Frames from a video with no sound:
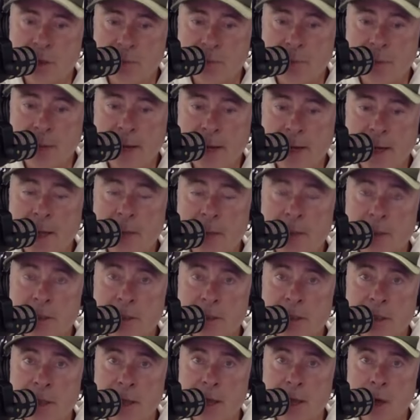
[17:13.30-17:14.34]
Sit back
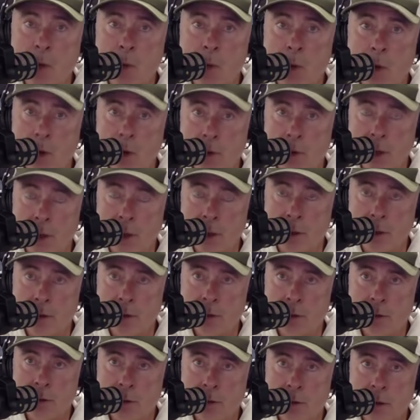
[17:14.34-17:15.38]
and see how well
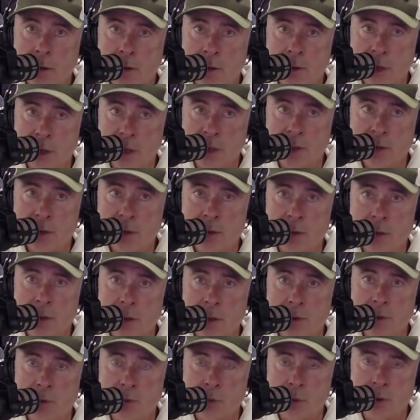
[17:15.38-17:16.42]
those
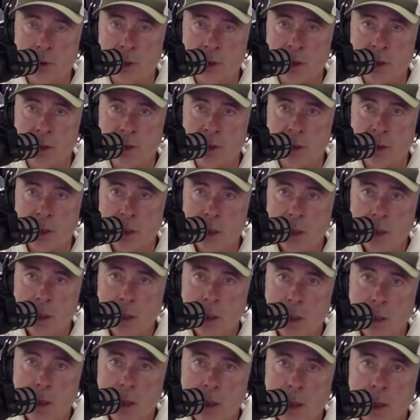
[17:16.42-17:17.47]
youngsters, those rookies,
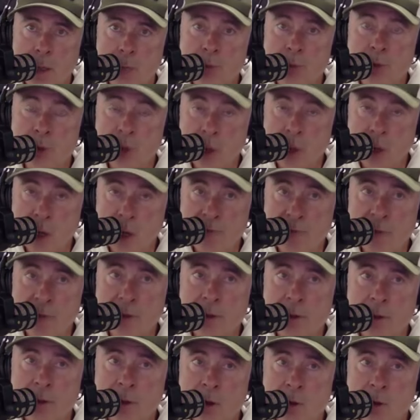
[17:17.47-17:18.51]
dive
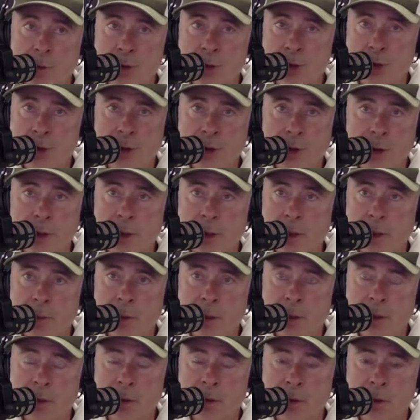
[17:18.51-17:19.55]
into the opportunity.
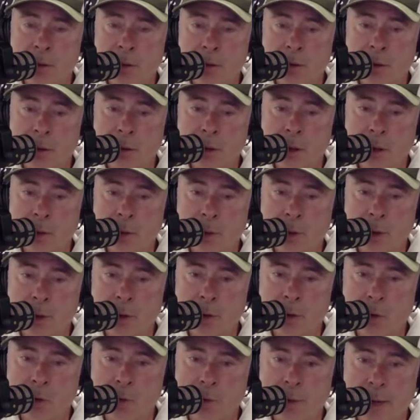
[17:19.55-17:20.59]
I mean, you know, when
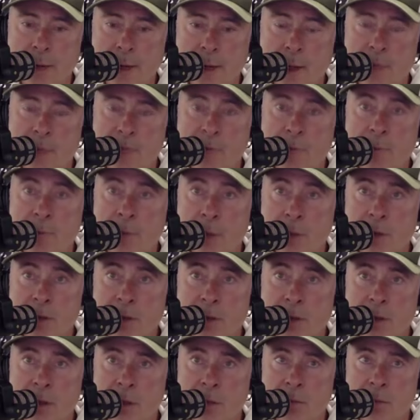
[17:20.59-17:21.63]
you look back over
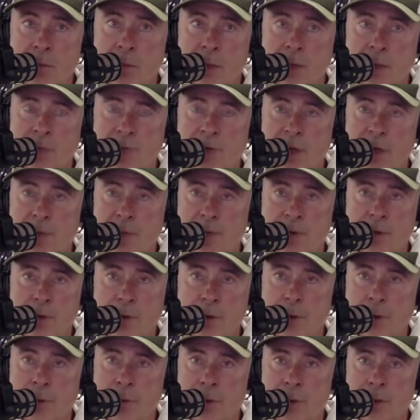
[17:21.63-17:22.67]
most of them that have come
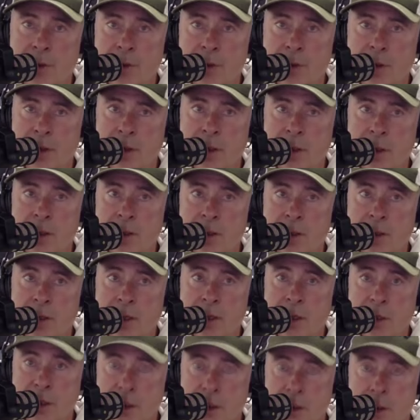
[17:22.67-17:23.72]
through in recent years,
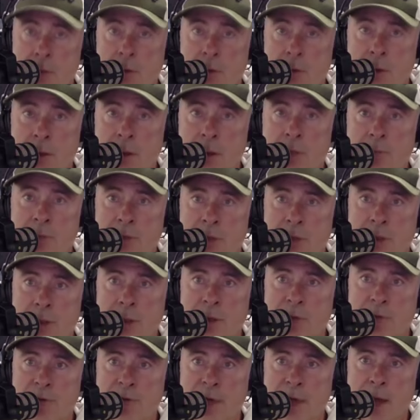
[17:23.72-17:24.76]
they acutely
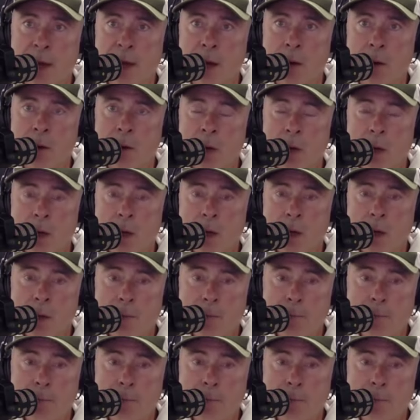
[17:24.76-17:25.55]
observe how